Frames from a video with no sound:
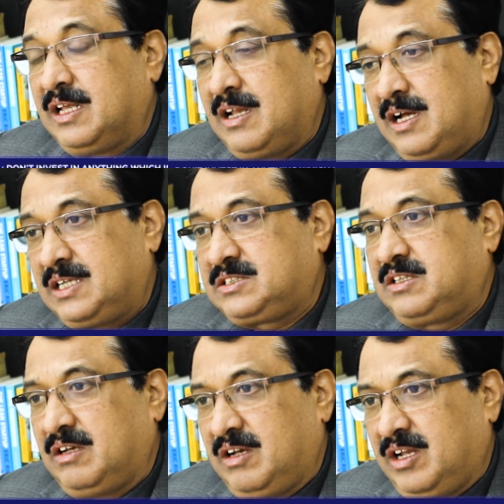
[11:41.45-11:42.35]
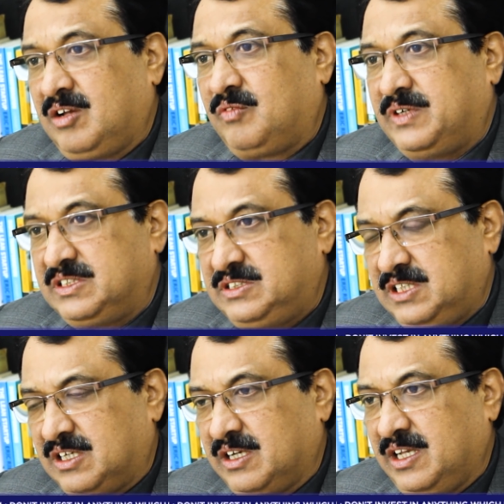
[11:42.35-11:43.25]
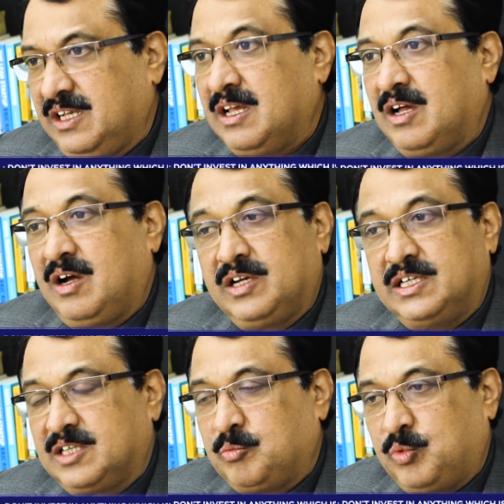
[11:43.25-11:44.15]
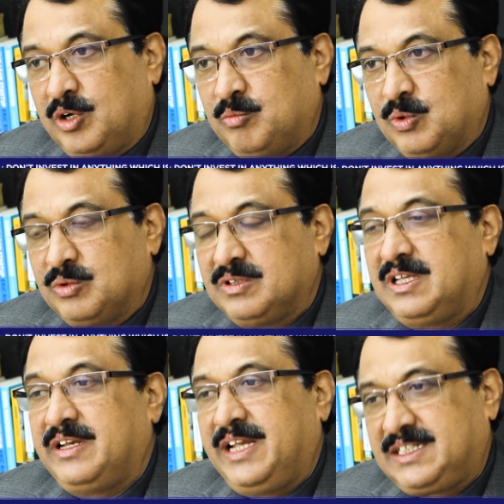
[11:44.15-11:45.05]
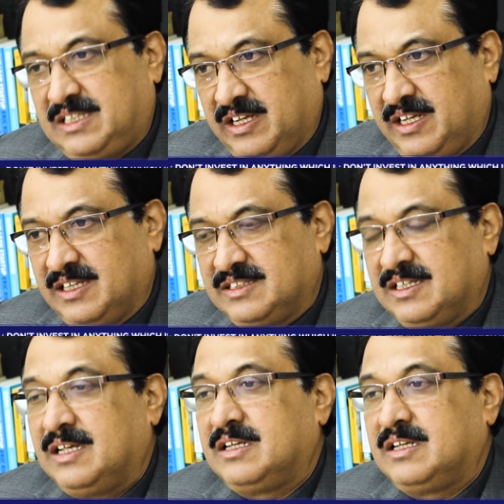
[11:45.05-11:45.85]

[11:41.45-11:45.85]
the last leg of its journey on its upward move. The next leg is